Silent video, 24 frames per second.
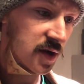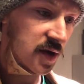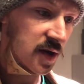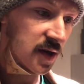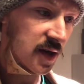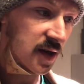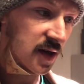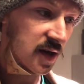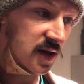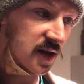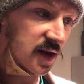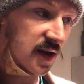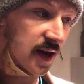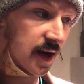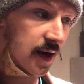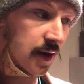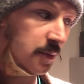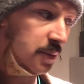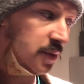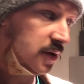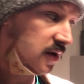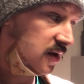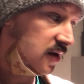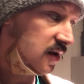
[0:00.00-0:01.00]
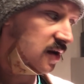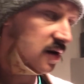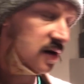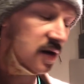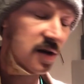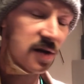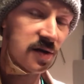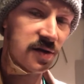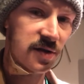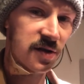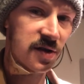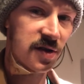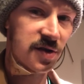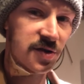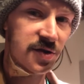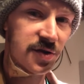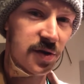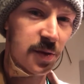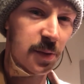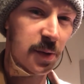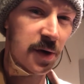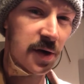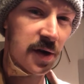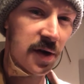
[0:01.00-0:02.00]
and cap on the
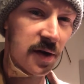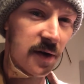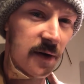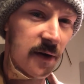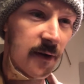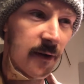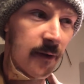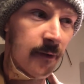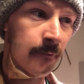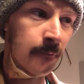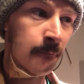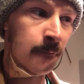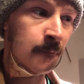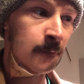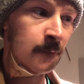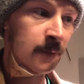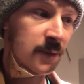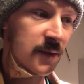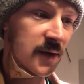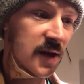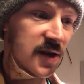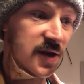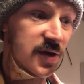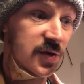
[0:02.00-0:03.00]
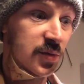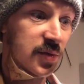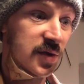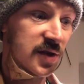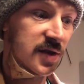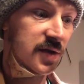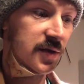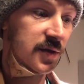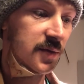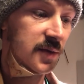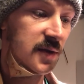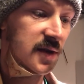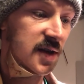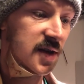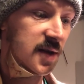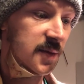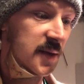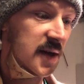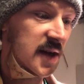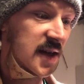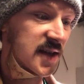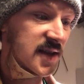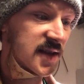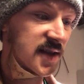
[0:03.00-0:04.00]
distributor. I just whistled when I said my
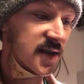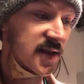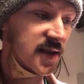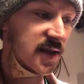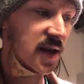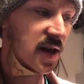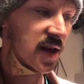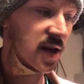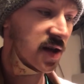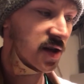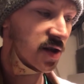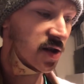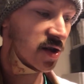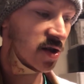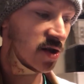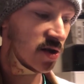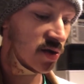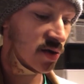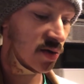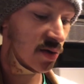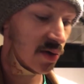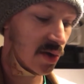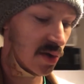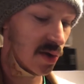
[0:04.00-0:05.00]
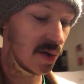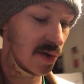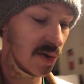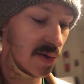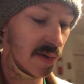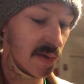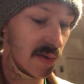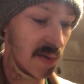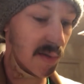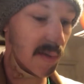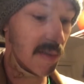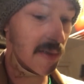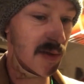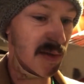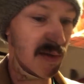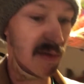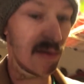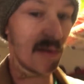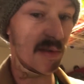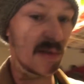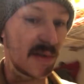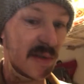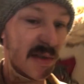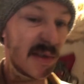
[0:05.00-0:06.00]
S's.
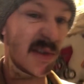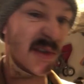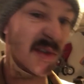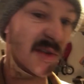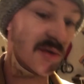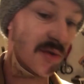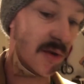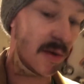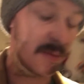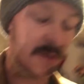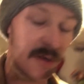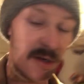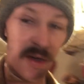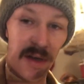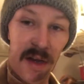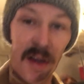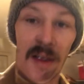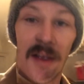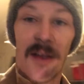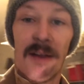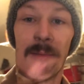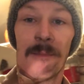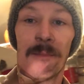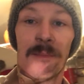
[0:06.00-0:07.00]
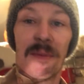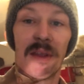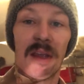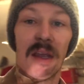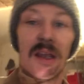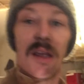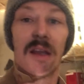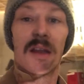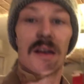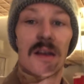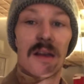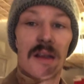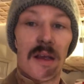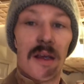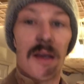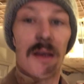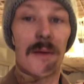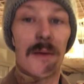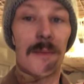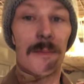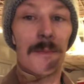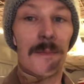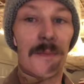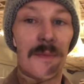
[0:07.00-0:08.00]
Distributor. And
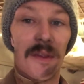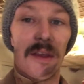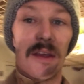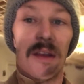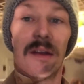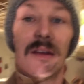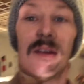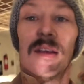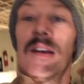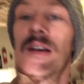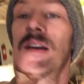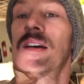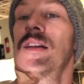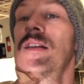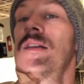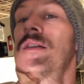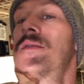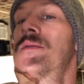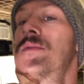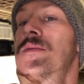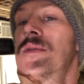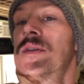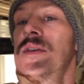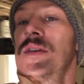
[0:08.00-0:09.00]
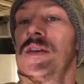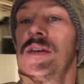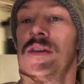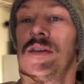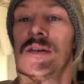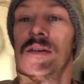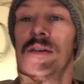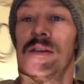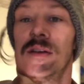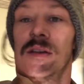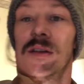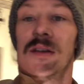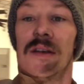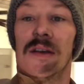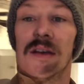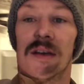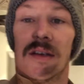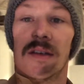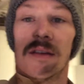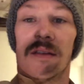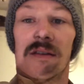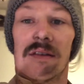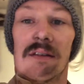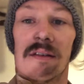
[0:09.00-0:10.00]
then, yeah, I look really good,
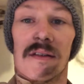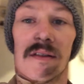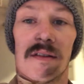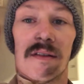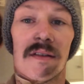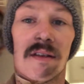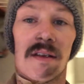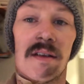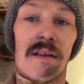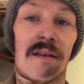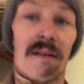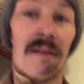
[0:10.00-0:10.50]
guys. It's like